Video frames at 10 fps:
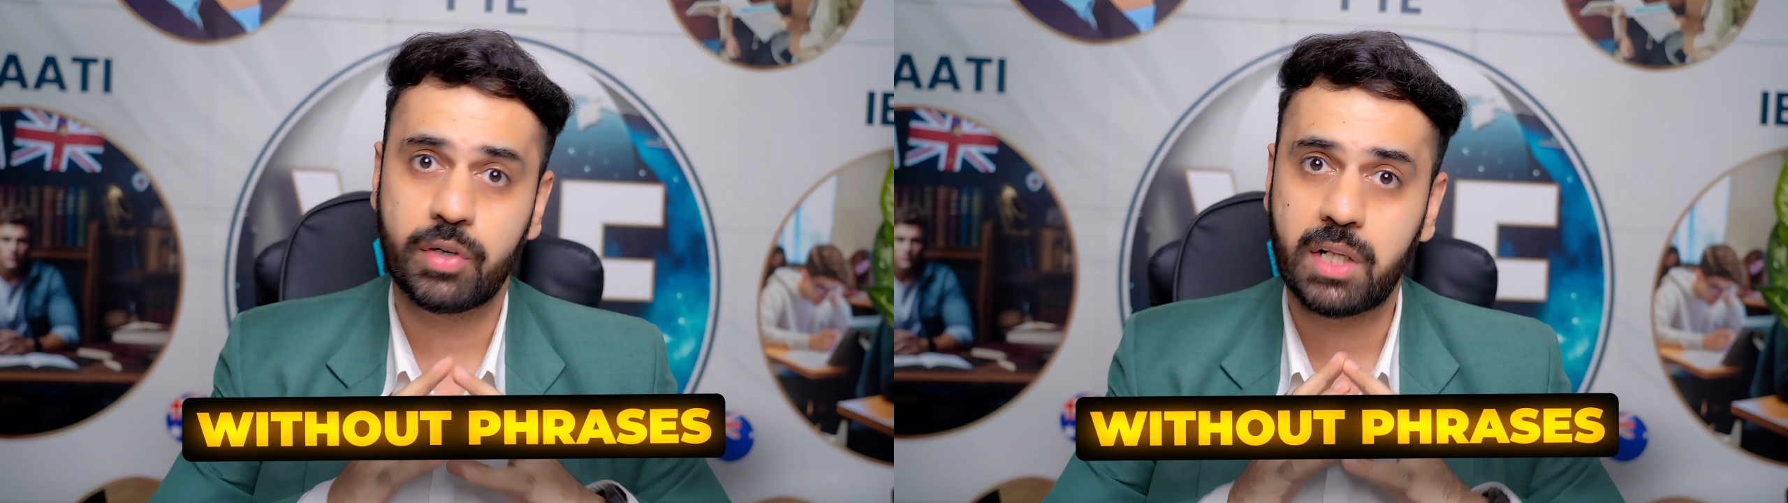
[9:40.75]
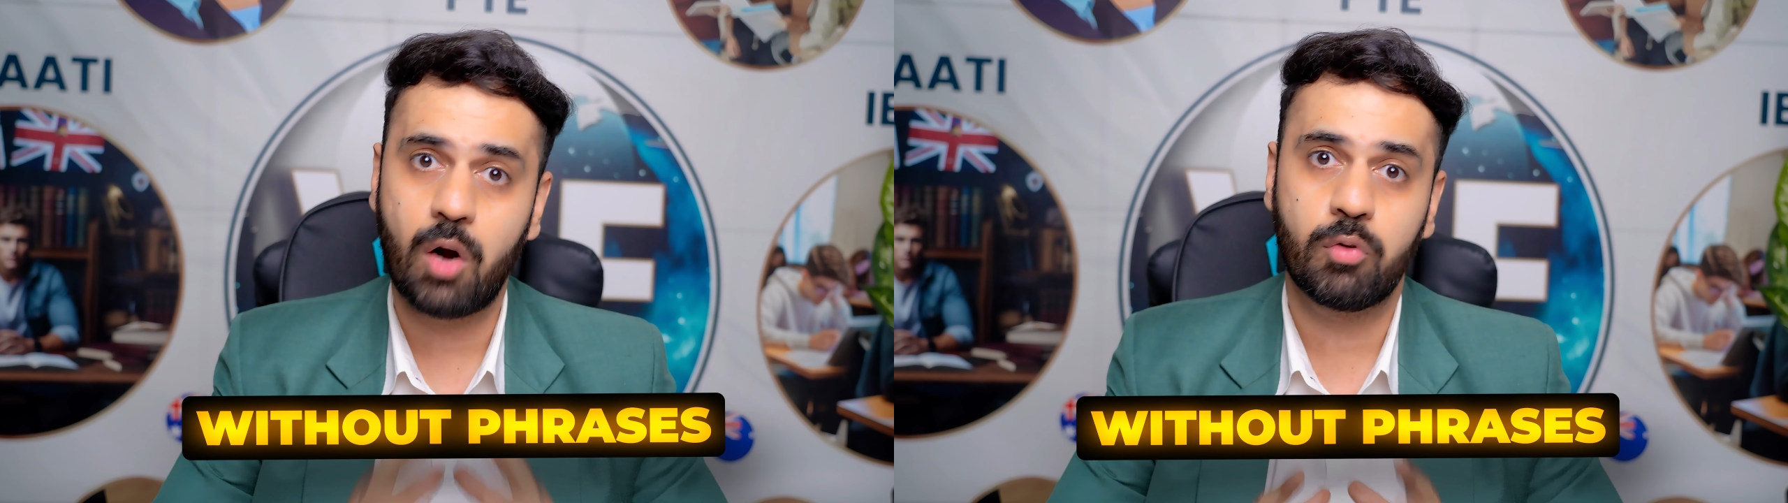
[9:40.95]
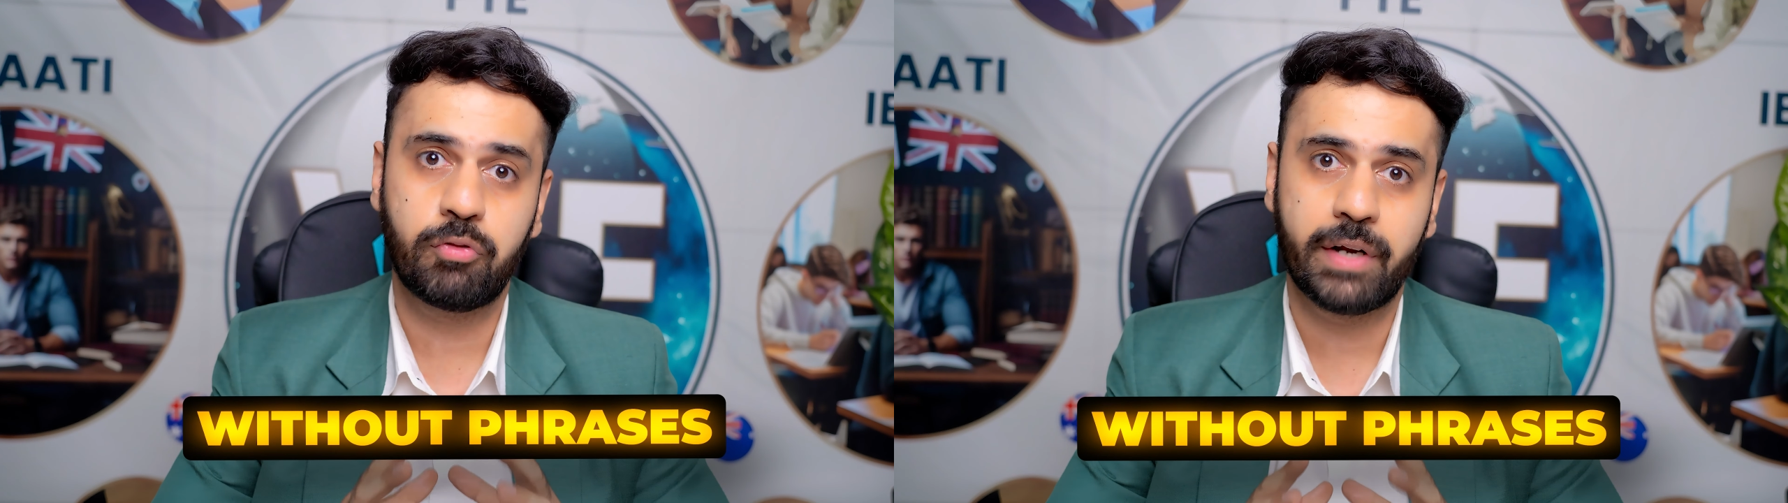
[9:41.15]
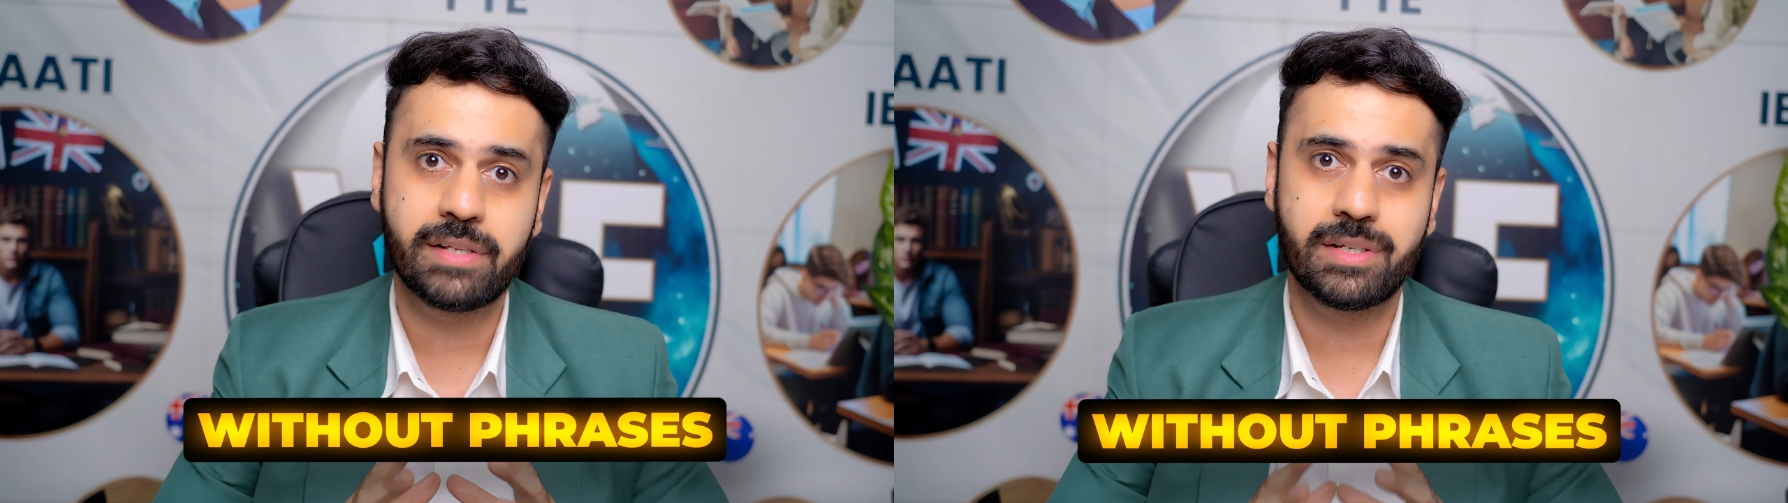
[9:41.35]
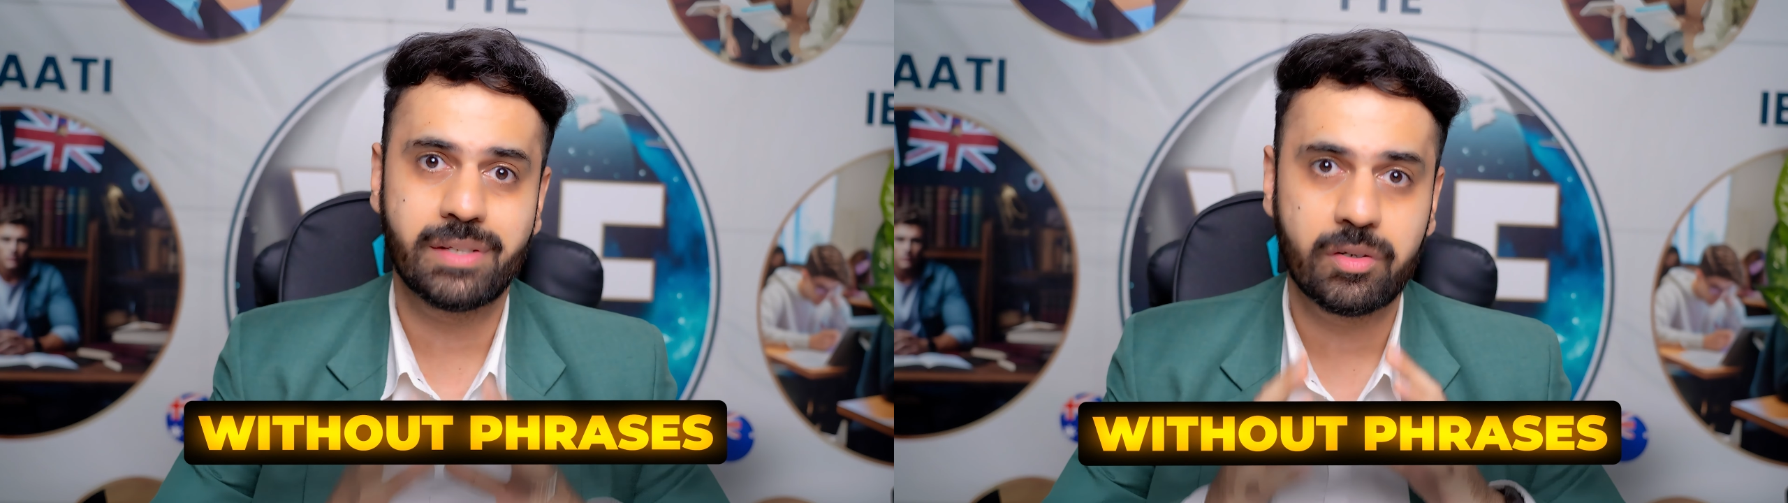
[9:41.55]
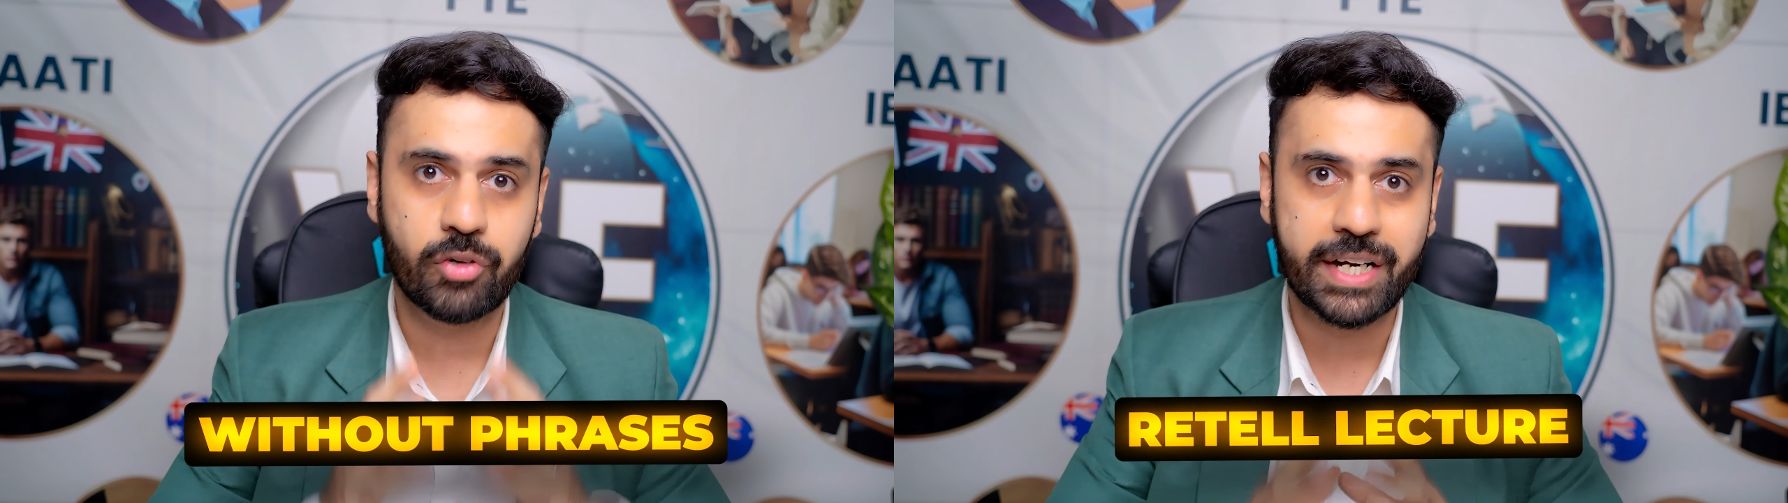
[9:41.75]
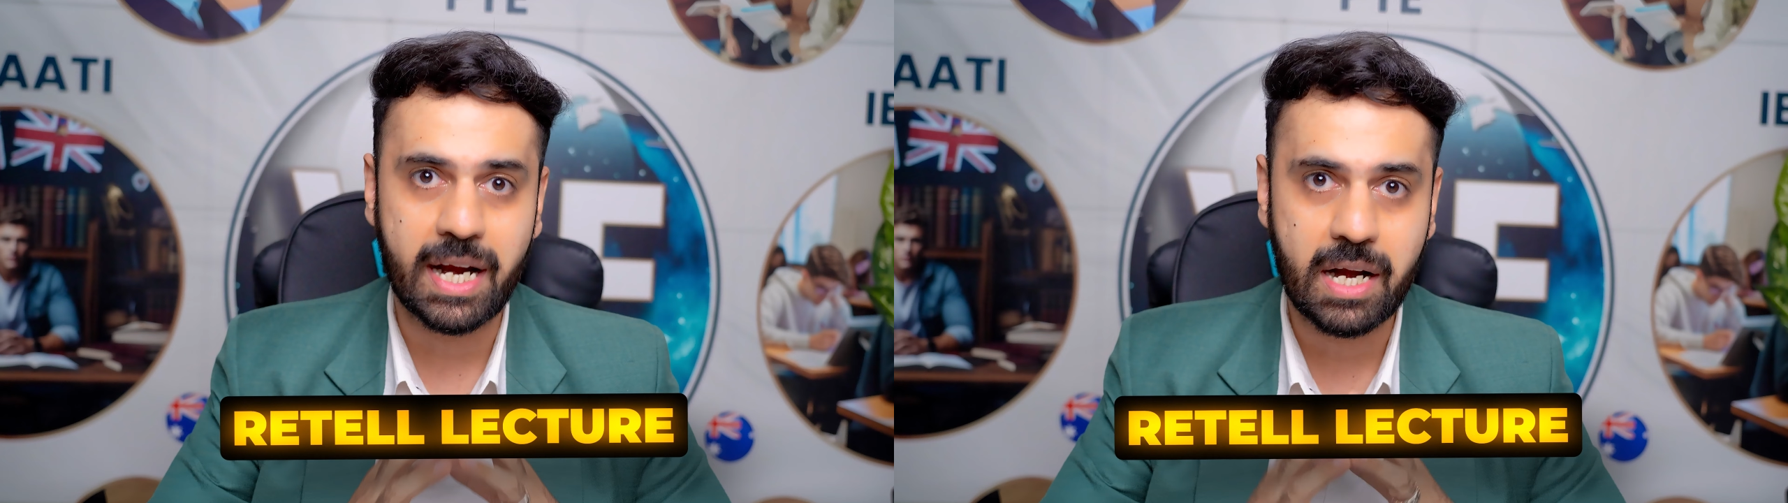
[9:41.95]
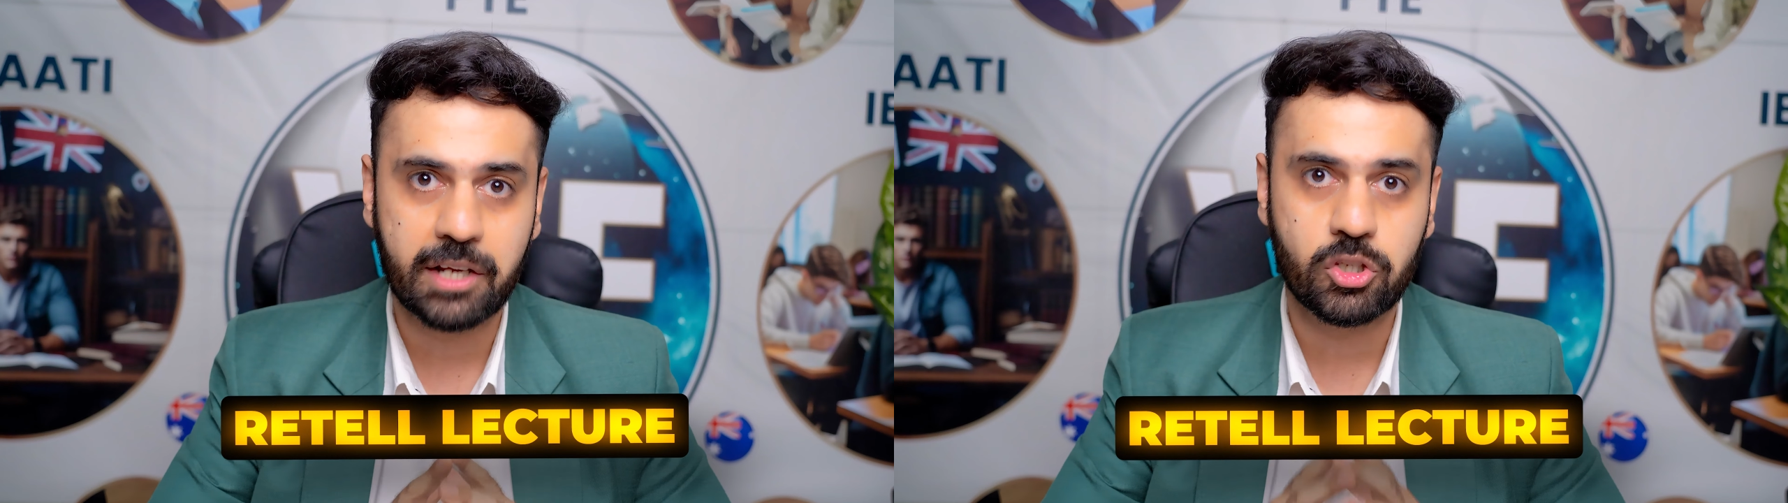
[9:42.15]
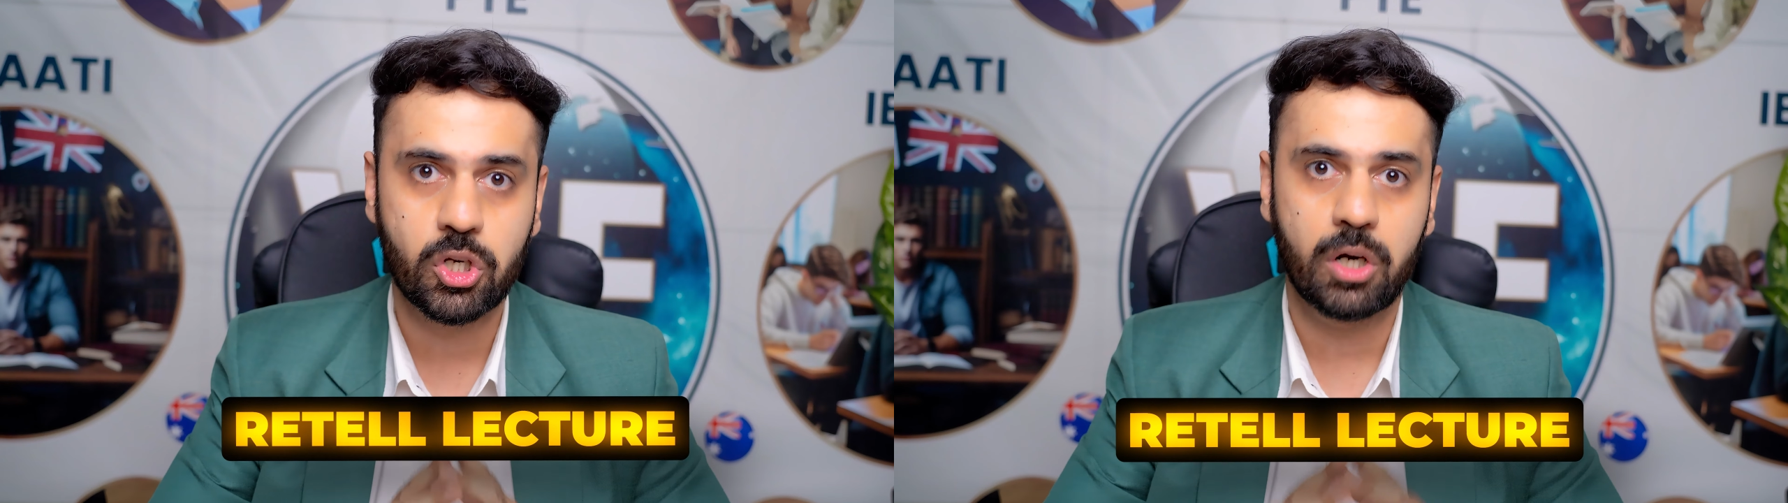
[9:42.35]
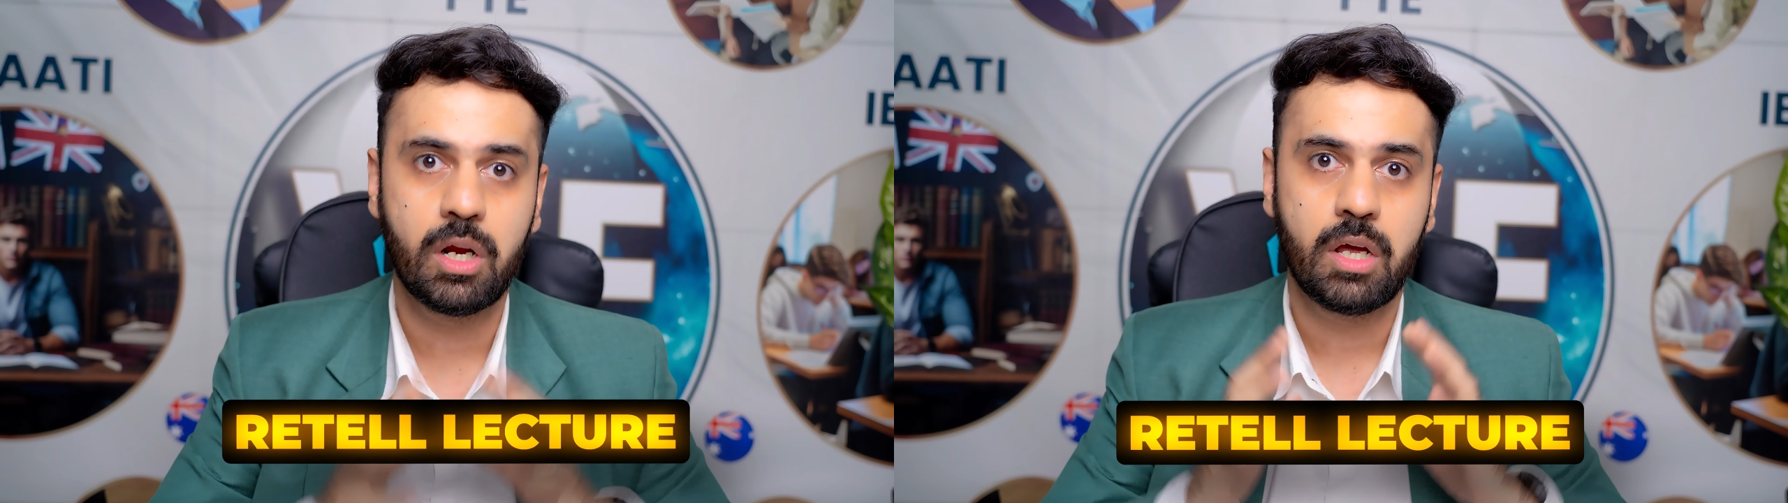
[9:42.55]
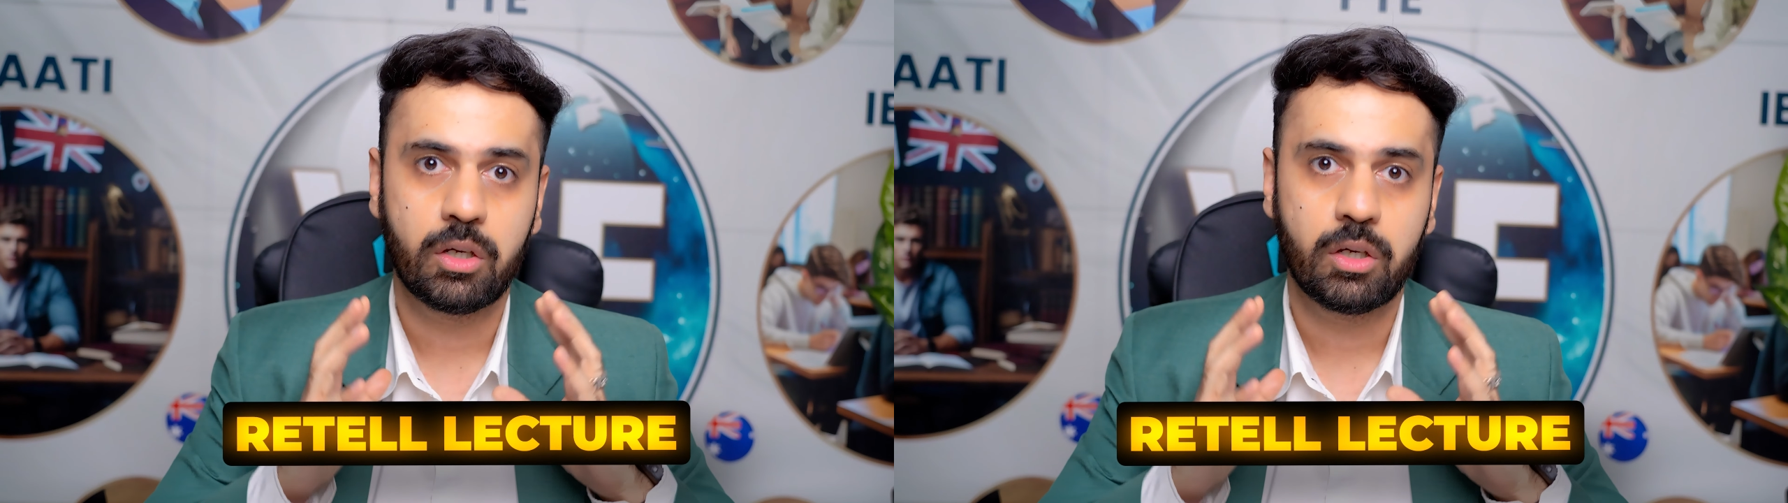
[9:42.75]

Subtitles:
Without phrases in Retell lecture,